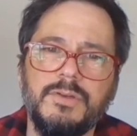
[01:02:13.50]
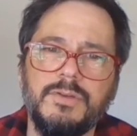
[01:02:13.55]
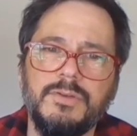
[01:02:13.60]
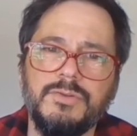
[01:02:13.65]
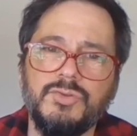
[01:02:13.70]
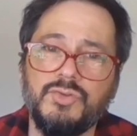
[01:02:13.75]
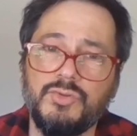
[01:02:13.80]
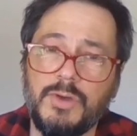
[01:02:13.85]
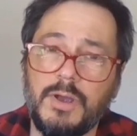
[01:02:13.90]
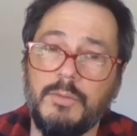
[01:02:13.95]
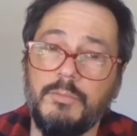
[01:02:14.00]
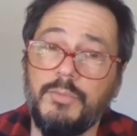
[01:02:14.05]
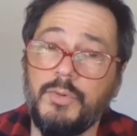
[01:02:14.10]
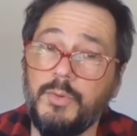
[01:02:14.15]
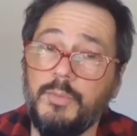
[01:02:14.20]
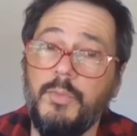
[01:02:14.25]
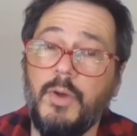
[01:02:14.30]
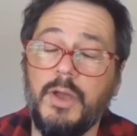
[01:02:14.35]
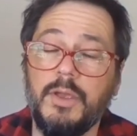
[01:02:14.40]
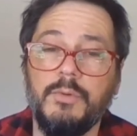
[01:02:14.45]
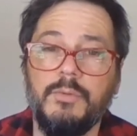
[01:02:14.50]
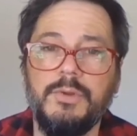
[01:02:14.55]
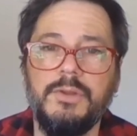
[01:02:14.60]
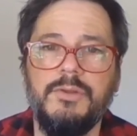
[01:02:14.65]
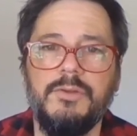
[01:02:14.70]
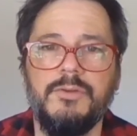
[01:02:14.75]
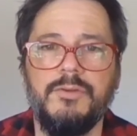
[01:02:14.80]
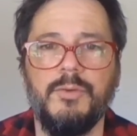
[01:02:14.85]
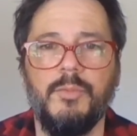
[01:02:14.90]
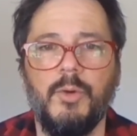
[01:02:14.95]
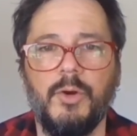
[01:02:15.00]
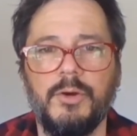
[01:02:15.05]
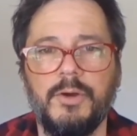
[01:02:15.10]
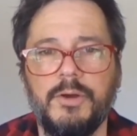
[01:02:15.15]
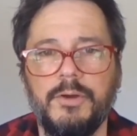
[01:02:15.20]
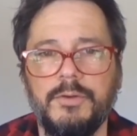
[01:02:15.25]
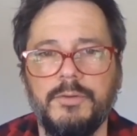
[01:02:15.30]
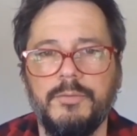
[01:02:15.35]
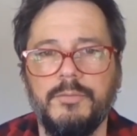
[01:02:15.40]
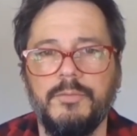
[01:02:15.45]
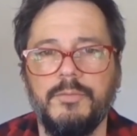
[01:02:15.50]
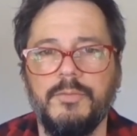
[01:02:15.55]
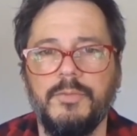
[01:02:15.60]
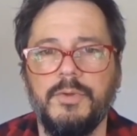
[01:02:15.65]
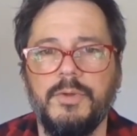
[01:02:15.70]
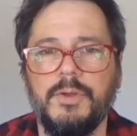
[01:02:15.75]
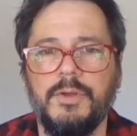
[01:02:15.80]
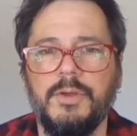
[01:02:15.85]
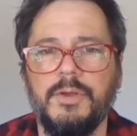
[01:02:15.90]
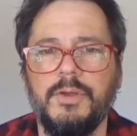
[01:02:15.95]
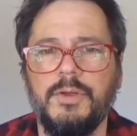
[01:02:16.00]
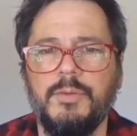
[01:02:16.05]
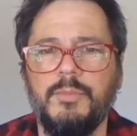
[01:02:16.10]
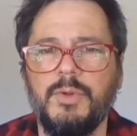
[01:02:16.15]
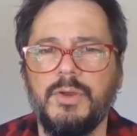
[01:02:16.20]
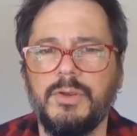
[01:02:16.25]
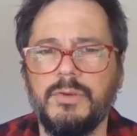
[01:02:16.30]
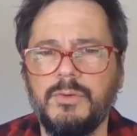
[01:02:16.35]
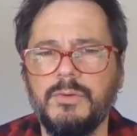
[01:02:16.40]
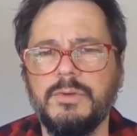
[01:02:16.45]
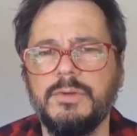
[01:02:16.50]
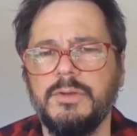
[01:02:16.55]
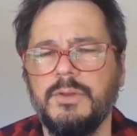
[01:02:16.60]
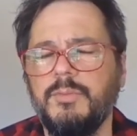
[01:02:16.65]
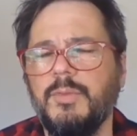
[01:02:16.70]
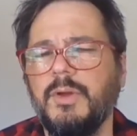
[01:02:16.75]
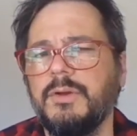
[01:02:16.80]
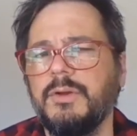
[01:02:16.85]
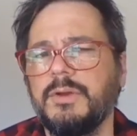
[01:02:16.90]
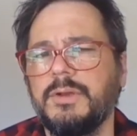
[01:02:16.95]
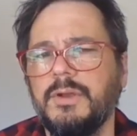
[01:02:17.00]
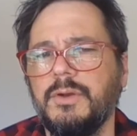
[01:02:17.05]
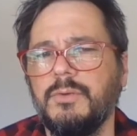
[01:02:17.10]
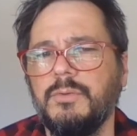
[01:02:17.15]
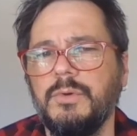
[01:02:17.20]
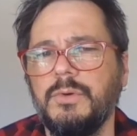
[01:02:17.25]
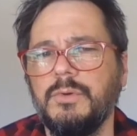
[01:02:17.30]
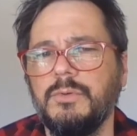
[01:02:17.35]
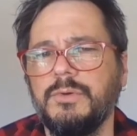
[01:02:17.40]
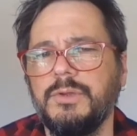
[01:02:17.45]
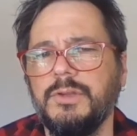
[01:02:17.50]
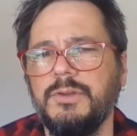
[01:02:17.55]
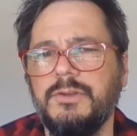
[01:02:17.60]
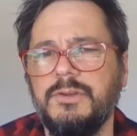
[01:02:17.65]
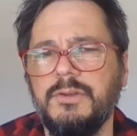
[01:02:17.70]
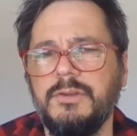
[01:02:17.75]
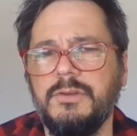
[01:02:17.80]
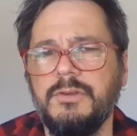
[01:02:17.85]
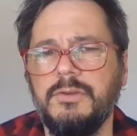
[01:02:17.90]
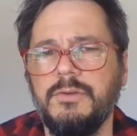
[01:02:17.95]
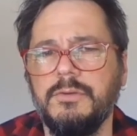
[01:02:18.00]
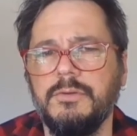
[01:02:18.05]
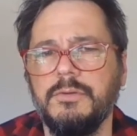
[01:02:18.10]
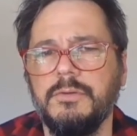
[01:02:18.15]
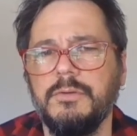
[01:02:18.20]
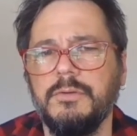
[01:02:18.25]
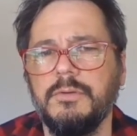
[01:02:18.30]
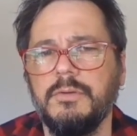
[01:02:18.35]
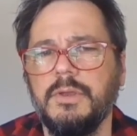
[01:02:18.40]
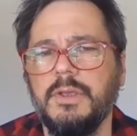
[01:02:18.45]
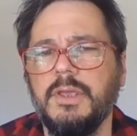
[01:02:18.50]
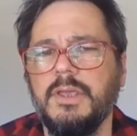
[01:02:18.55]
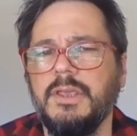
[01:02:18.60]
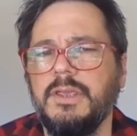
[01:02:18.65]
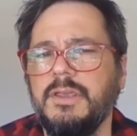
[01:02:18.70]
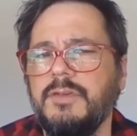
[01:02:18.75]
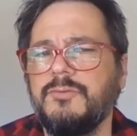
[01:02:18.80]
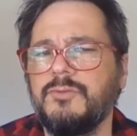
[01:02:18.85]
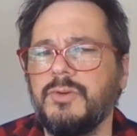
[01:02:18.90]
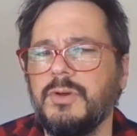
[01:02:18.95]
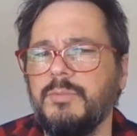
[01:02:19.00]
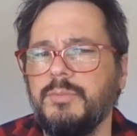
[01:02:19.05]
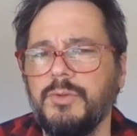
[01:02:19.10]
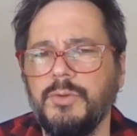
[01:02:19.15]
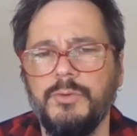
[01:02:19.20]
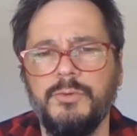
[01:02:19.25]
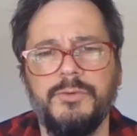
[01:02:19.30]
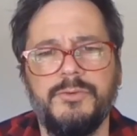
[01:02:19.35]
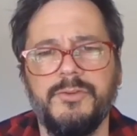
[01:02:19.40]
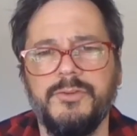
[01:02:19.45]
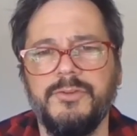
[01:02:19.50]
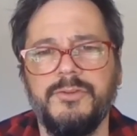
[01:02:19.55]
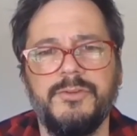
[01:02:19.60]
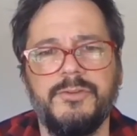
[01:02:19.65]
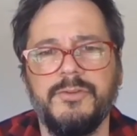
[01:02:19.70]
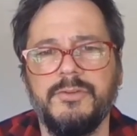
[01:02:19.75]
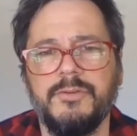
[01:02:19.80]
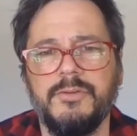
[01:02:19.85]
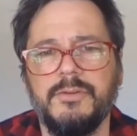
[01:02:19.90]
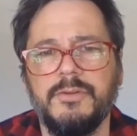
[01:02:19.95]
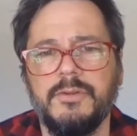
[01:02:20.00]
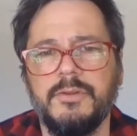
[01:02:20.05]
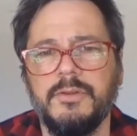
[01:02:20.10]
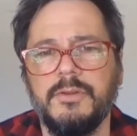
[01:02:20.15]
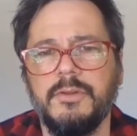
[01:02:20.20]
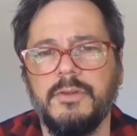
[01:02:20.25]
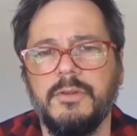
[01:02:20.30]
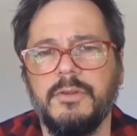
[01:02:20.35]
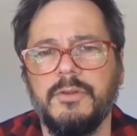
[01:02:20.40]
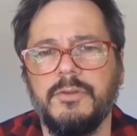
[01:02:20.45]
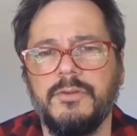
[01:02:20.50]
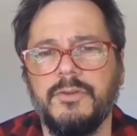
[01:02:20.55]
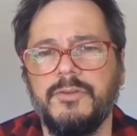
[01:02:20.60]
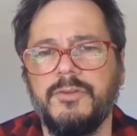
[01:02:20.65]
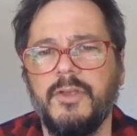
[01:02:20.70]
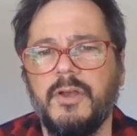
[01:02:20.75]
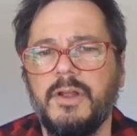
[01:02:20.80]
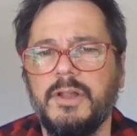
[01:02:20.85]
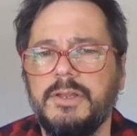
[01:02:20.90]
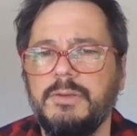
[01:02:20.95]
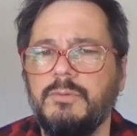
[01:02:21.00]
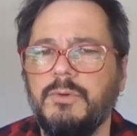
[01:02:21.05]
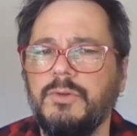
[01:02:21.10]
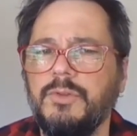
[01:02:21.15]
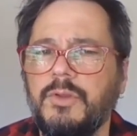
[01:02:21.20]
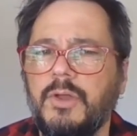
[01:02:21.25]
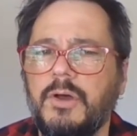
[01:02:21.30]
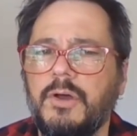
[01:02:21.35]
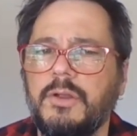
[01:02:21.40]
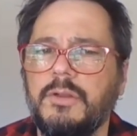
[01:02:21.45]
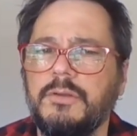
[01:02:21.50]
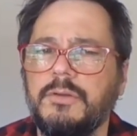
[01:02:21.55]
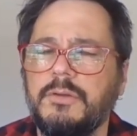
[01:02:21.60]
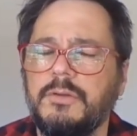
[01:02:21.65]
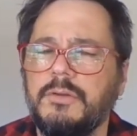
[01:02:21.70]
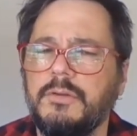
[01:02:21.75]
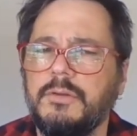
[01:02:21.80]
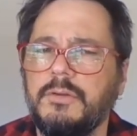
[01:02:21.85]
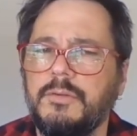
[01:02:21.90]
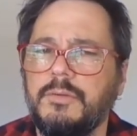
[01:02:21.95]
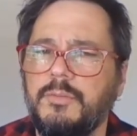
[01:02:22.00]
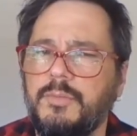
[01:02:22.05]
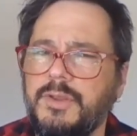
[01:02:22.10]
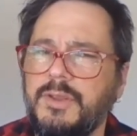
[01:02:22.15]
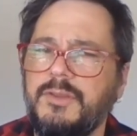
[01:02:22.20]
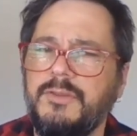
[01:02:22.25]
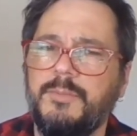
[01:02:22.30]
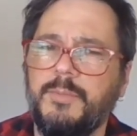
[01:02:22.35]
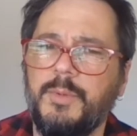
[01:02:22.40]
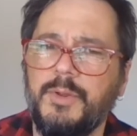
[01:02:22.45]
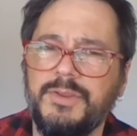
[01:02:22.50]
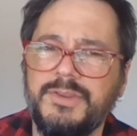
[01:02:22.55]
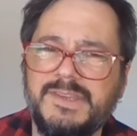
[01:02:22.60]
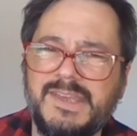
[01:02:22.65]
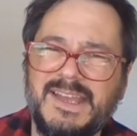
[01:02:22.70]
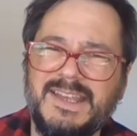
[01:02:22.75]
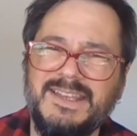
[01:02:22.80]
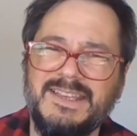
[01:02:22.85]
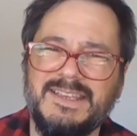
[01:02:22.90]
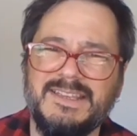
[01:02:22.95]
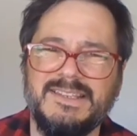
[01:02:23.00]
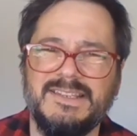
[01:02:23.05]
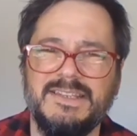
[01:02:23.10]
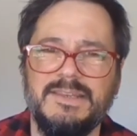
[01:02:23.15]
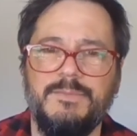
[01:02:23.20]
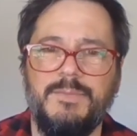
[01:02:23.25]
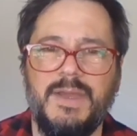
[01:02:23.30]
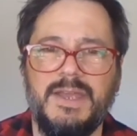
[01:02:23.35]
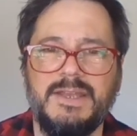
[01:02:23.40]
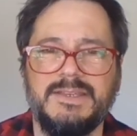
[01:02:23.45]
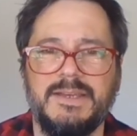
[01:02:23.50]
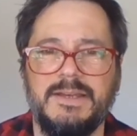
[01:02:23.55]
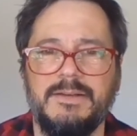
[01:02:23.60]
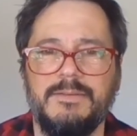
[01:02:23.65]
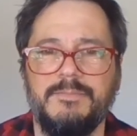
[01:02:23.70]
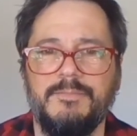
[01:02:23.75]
Trump might win tomorrow, but good in America will continue. If Trump loses, society will not be spontaneously better,